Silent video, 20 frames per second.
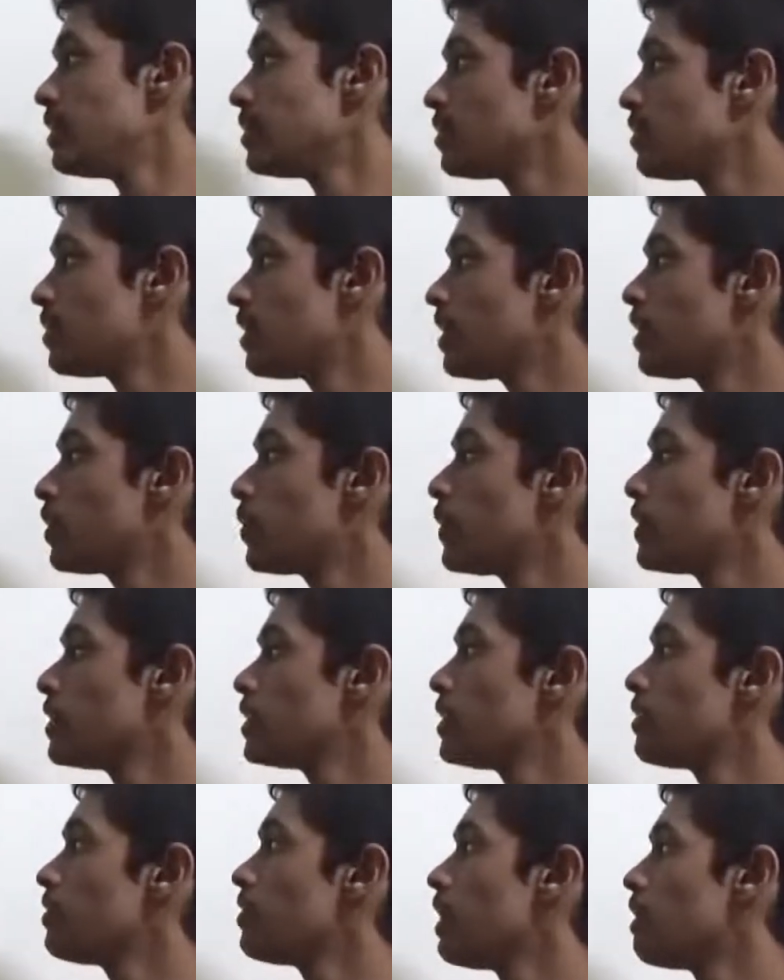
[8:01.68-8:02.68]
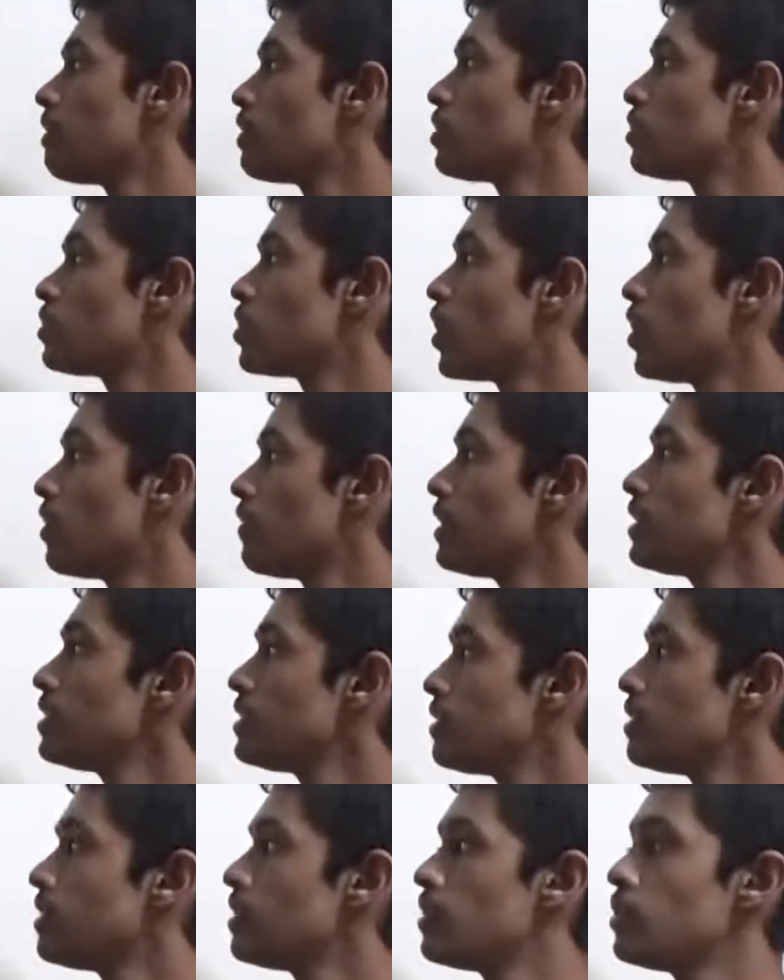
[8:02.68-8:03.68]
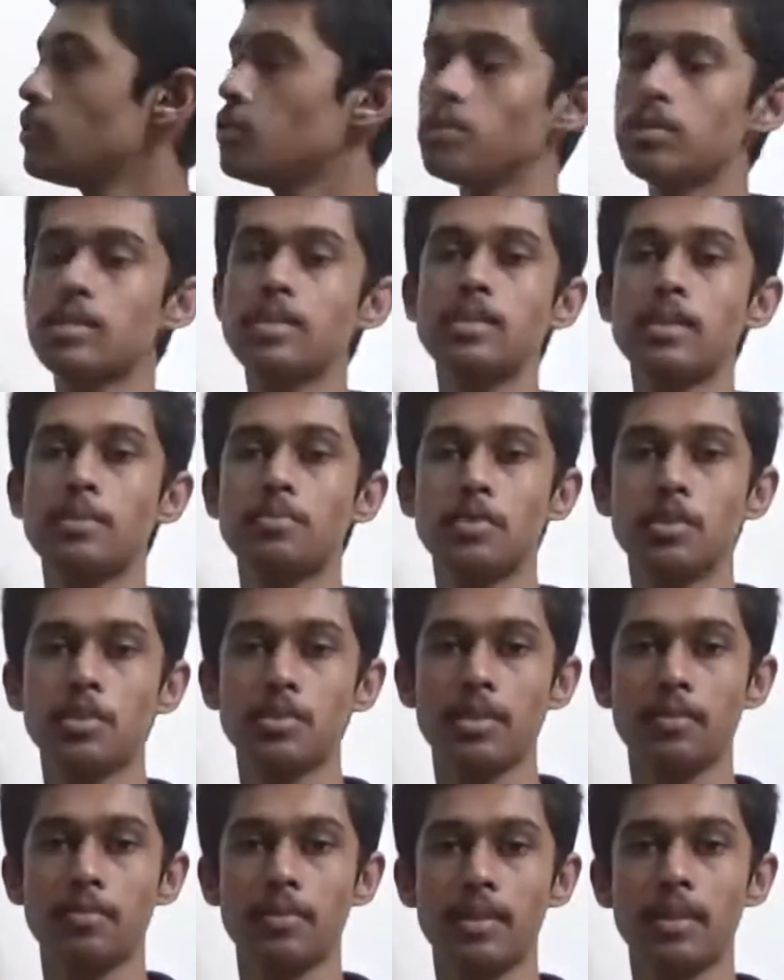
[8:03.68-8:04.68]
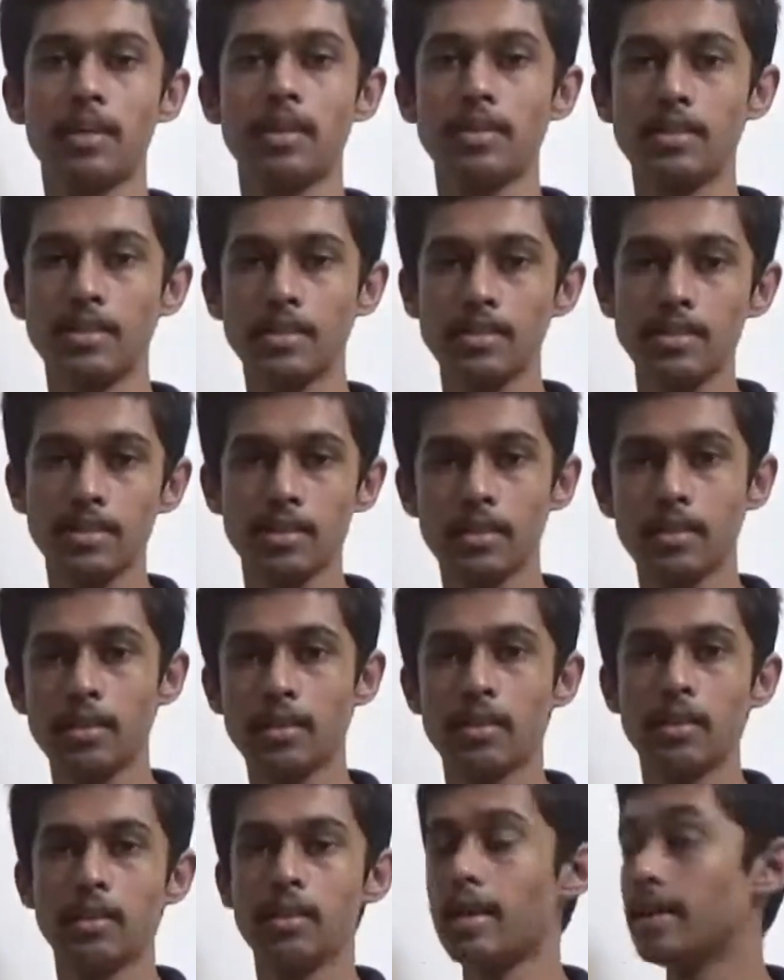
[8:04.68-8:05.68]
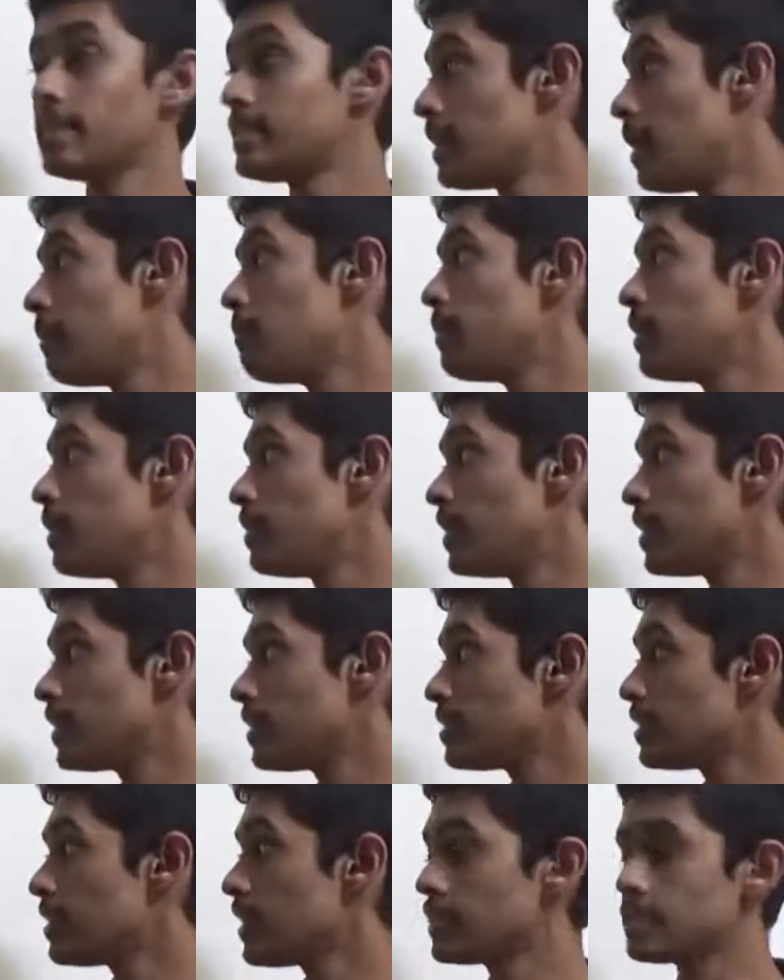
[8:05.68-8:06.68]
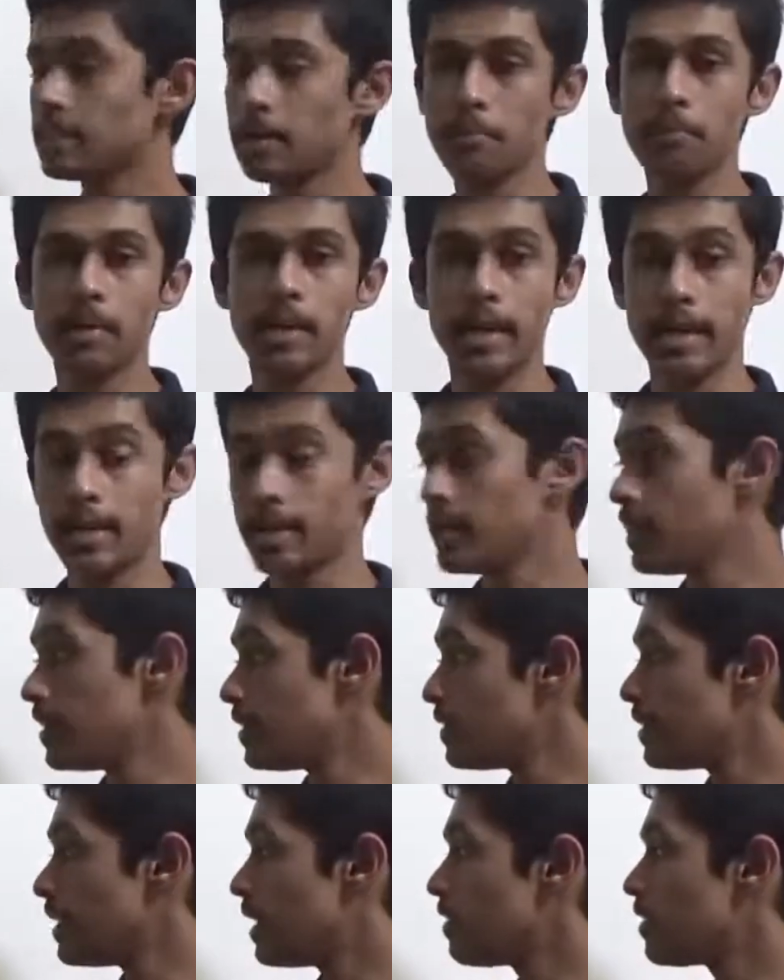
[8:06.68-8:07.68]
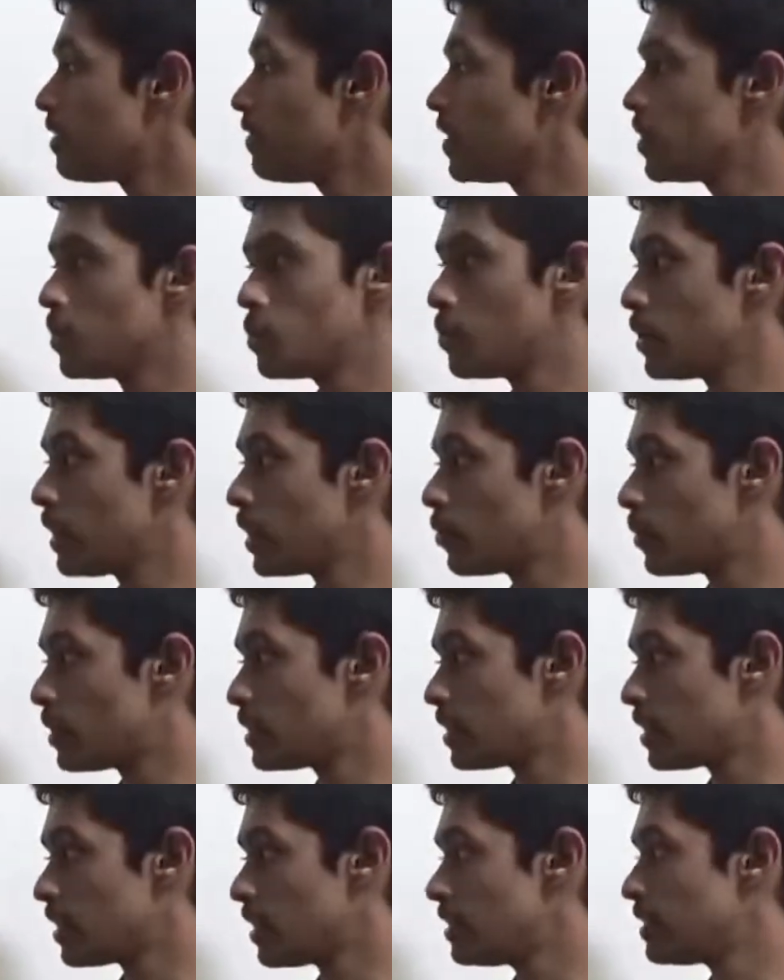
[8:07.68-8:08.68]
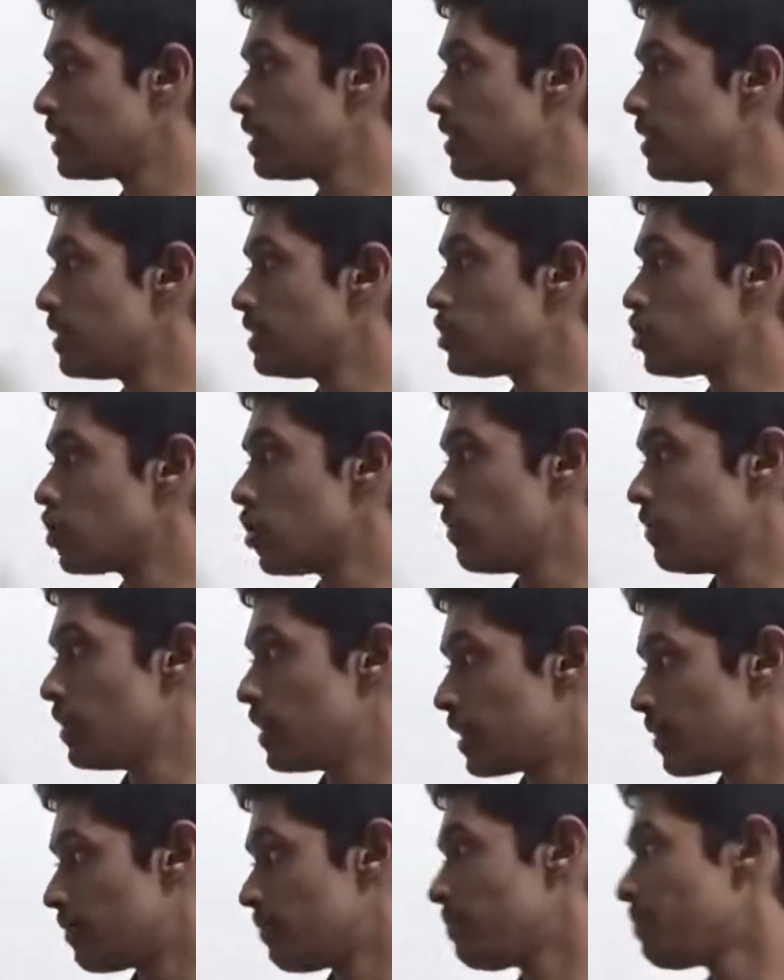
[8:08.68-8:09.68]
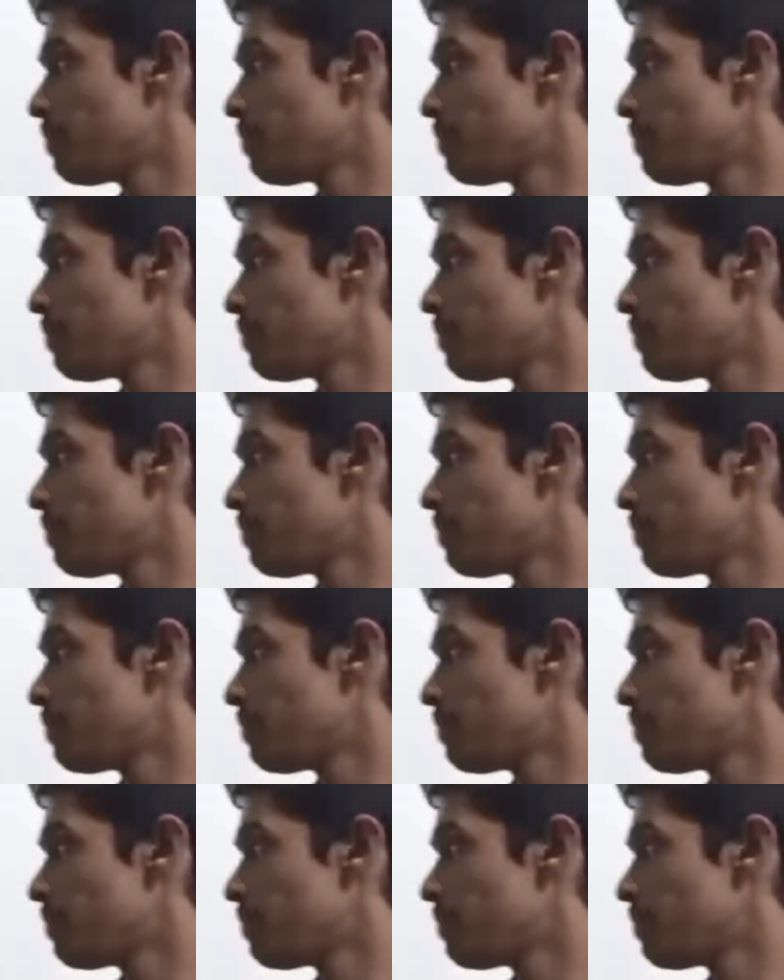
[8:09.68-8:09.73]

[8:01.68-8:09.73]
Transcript: So that question we have to solve in using substitution method in this example, that is in example 8. They have given two equations guys. Let's solve it.